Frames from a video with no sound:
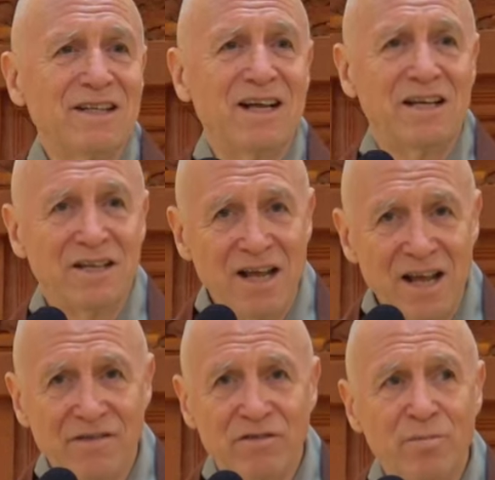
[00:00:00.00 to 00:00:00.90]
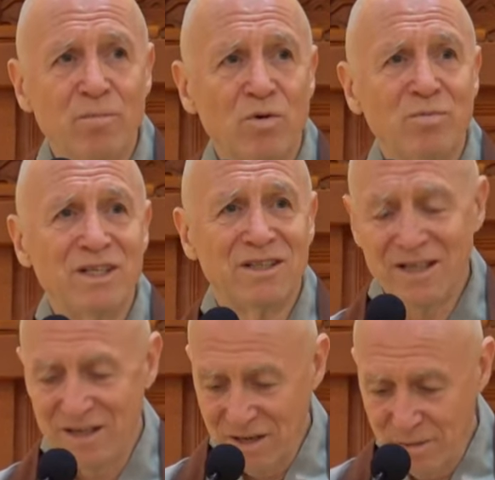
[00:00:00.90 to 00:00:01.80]
and every moment
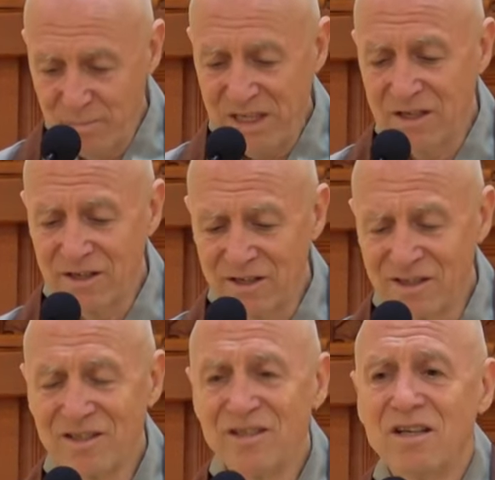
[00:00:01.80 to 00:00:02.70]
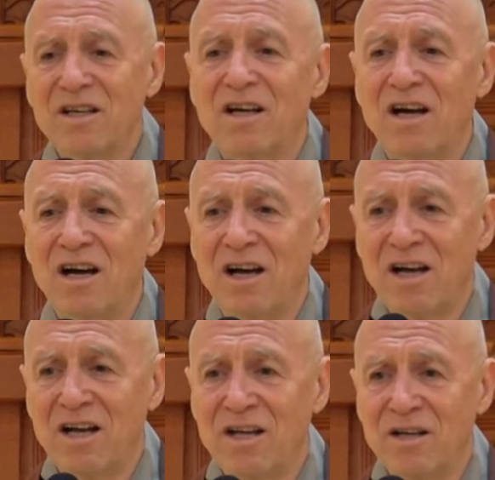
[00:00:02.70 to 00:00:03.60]
that appears
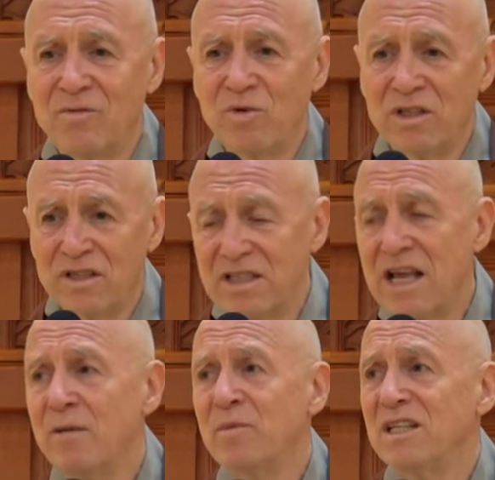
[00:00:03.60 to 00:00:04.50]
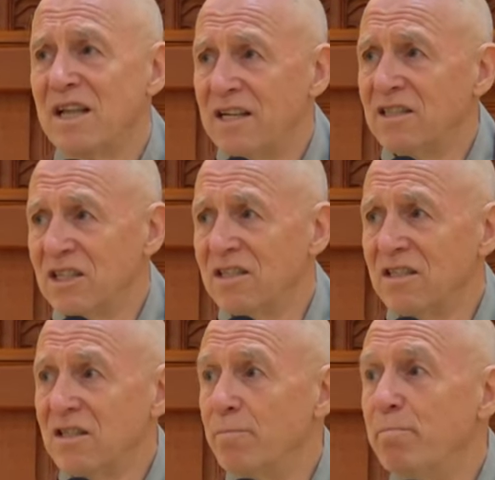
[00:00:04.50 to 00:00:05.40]
with the same
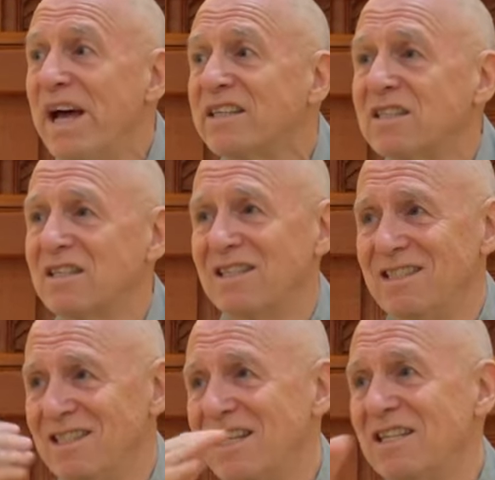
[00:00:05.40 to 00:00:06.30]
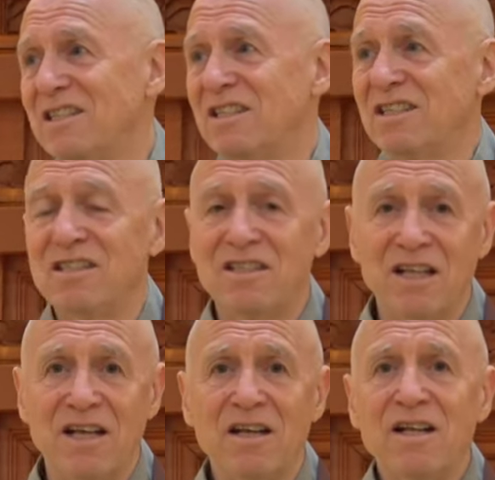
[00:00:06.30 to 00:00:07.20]
intentions, the best intentions
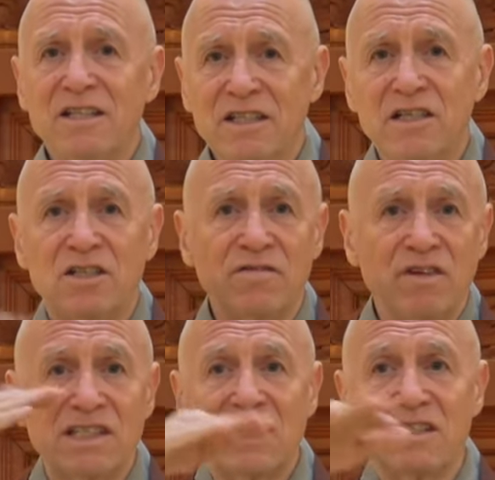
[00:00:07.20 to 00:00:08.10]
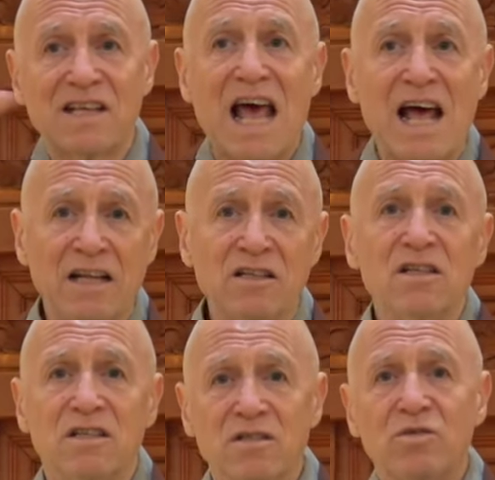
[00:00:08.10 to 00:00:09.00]
that each of us has had
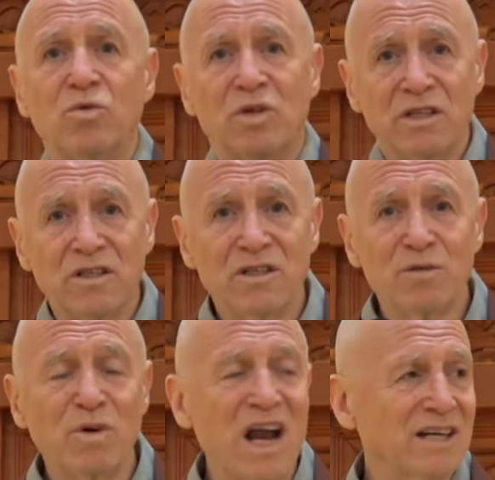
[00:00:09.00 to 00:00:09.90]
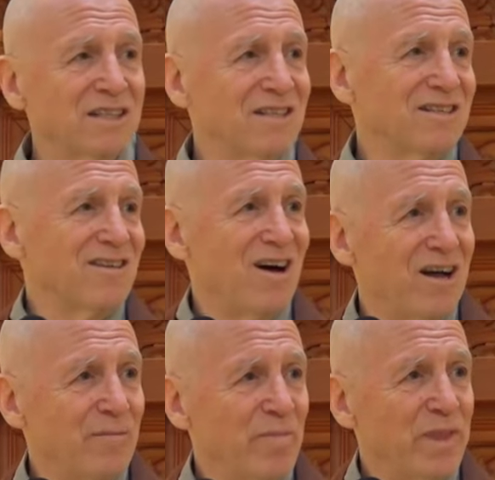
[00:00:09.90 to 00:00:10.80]
during this practice
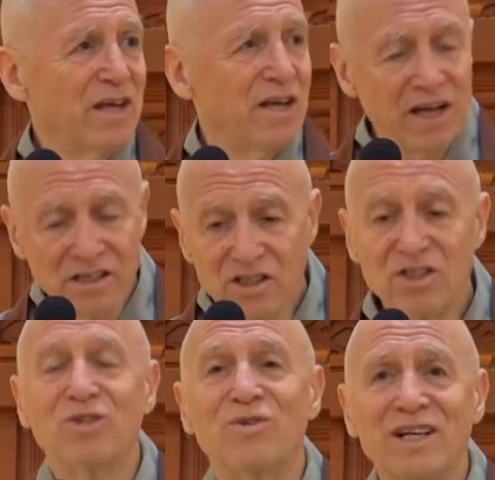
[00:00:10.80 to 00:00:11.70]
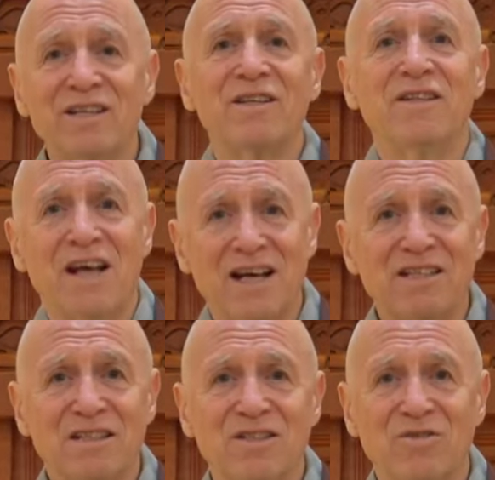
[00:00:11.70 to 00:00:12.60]
time, and strengthen
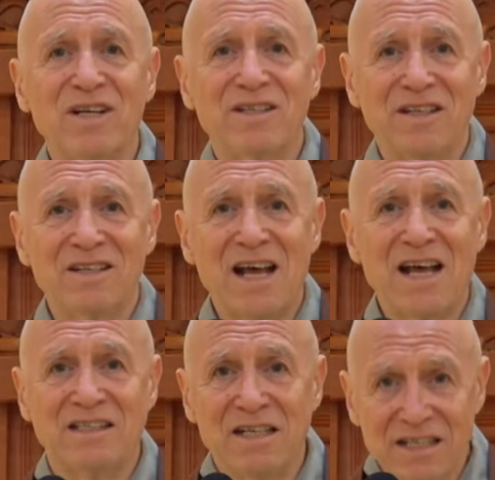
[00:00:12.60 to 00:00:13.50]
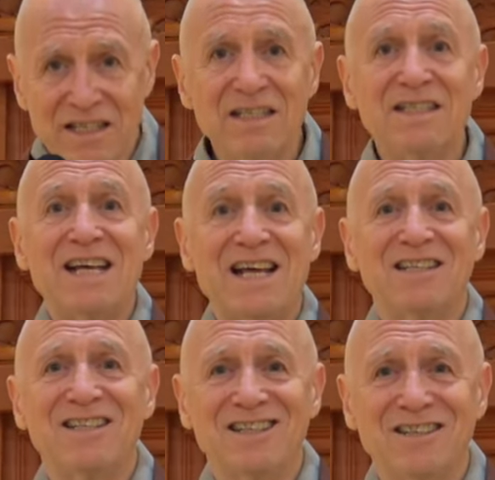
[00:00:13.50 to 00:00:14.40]
that
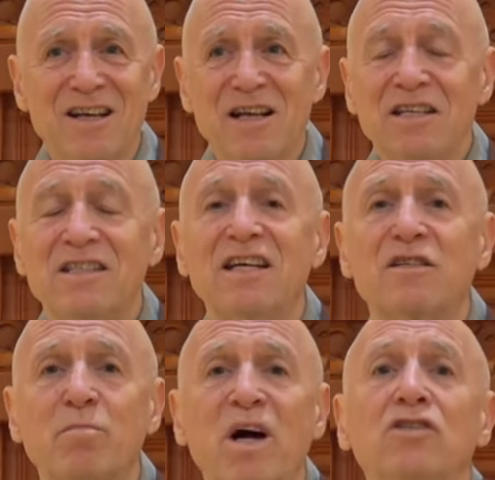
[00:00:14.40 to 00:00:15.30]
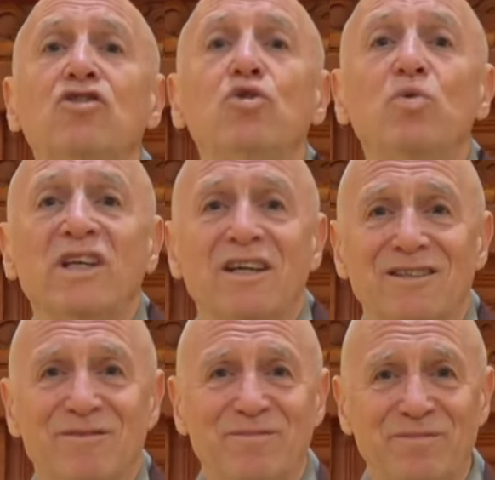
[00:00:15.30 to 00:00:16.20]
intention just by doing it.
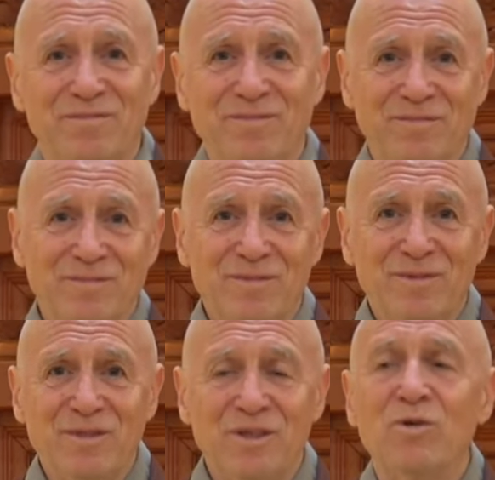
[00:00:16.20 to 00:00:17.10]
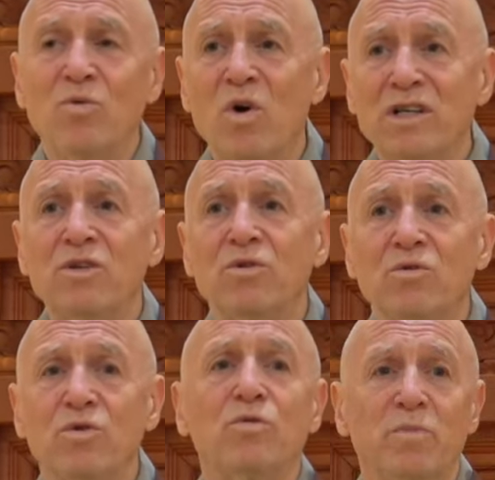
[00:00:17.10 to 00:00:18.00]
You know, what you
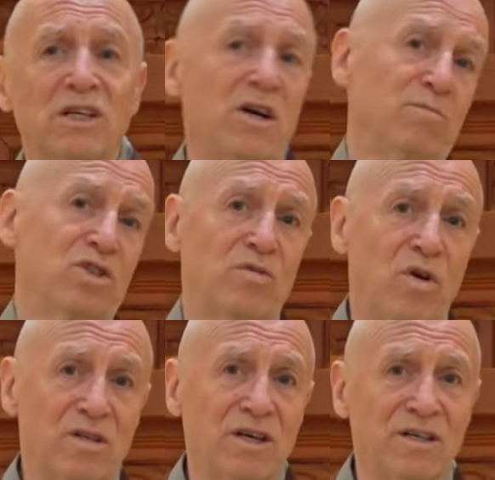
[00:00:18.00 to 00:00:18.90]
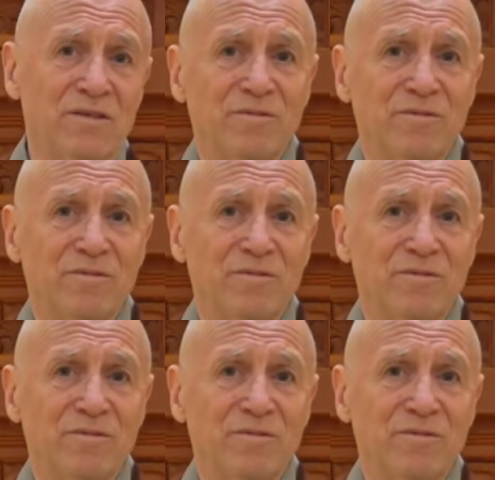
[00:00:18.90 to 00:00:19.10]
do becomes stronger.